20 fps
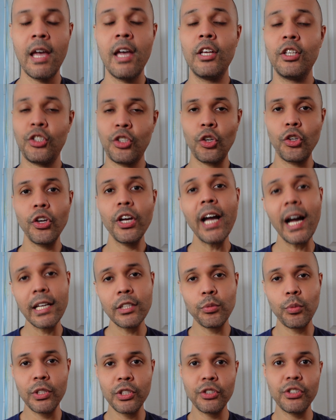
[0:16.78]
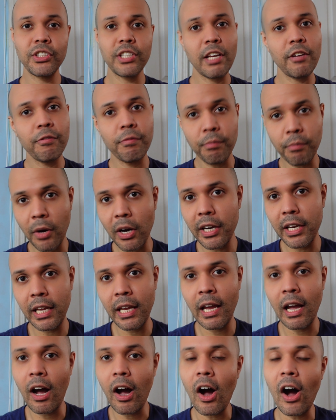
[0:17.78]
So you guys want to save
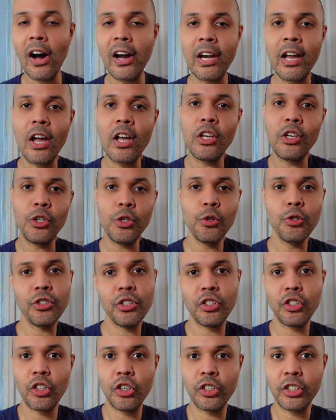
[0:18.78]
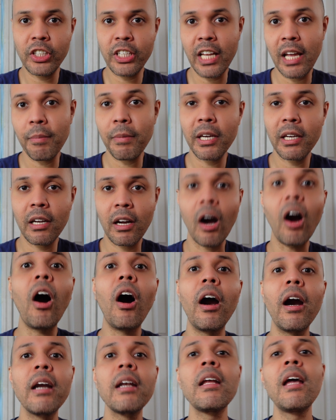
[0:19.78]
money on using your debit
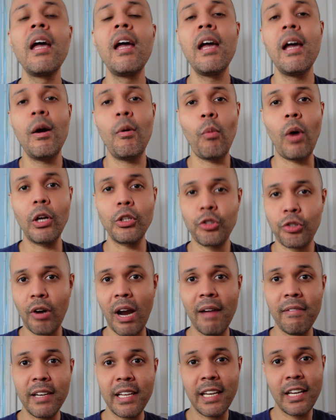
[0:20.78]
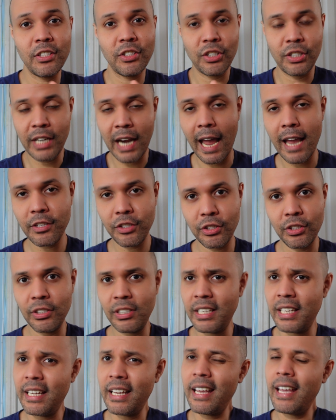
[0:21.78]
card while traveling
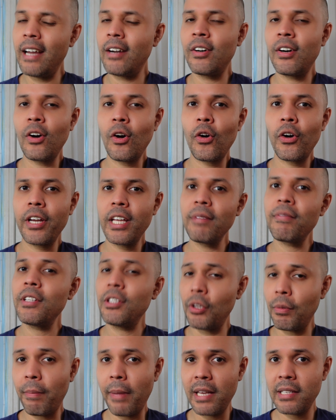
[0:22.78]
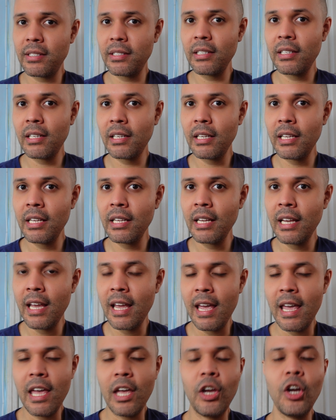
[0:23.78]
internationally or even domestically?
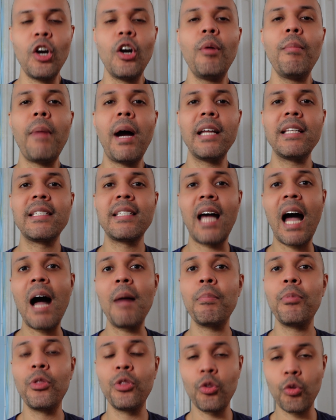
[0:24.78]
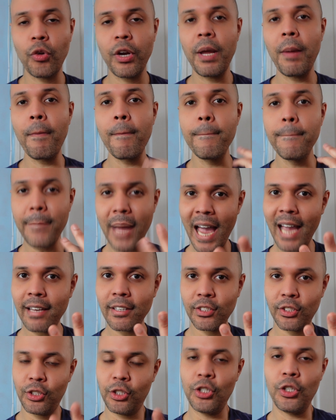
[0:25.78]
Here are my top 3
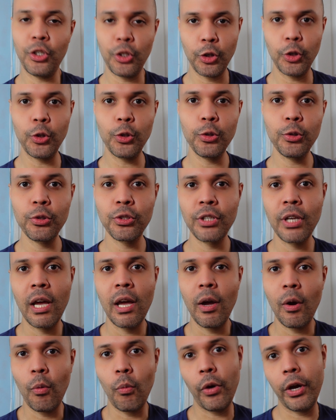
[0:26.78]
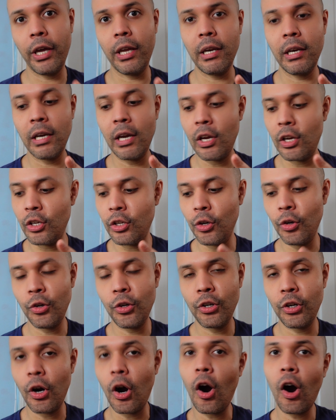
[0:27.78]
banks to use when
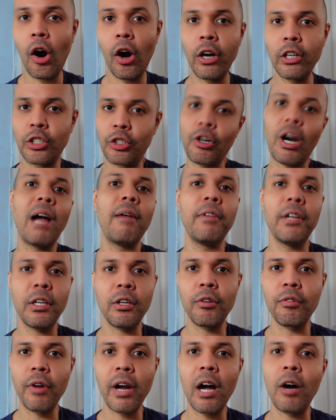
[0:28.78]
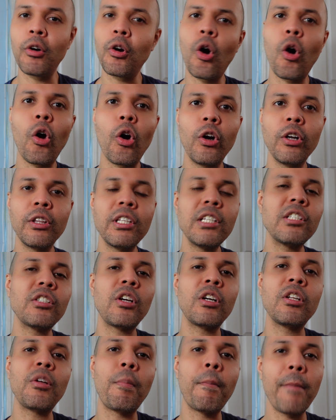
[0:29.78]
you are traveling around, or these
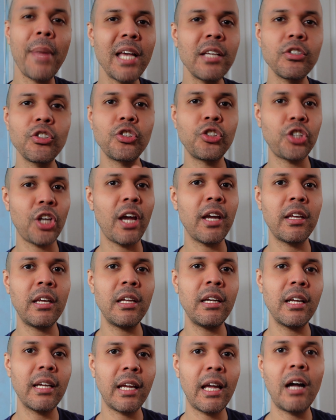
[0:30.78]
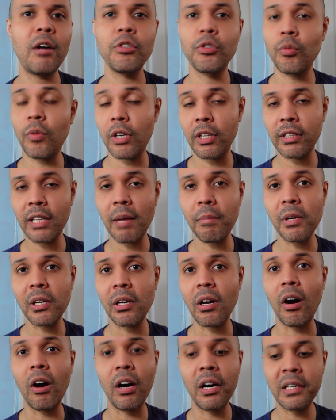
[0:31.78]
are the best checking accounts with a debit
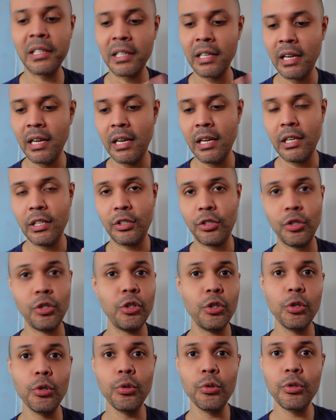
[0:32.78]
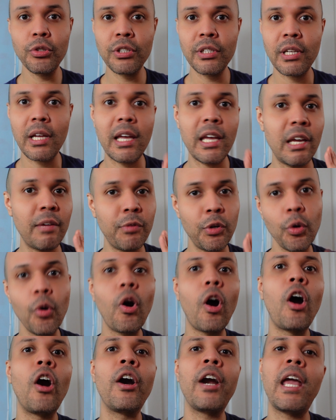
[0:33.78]
card to use if you
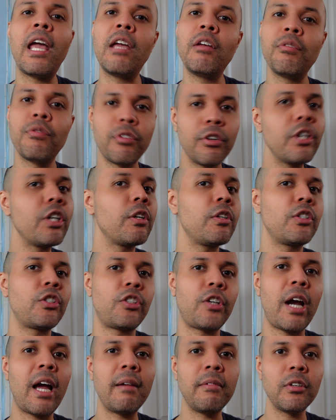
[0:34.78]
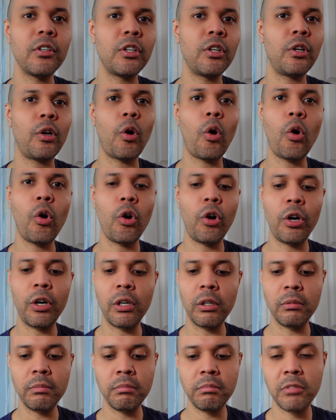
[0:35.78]
are a frequent traveler
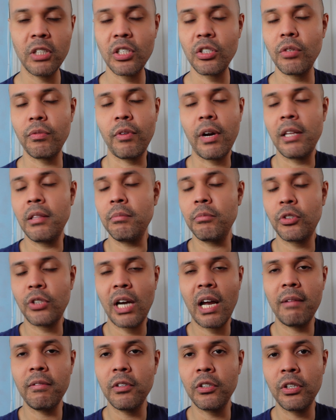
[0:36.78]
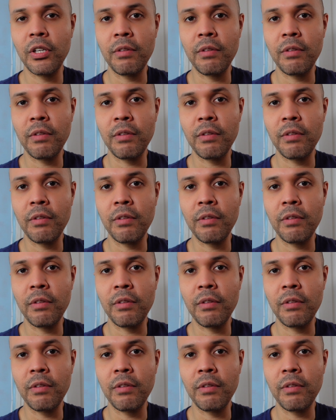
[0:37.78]
or just a random traveler.